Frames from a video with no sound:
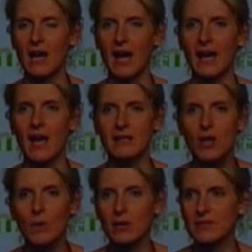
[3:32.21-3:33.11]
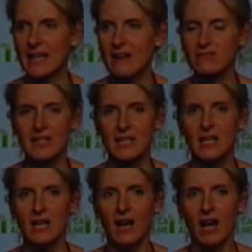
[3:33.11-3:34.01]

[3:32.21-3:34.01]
I know I only have like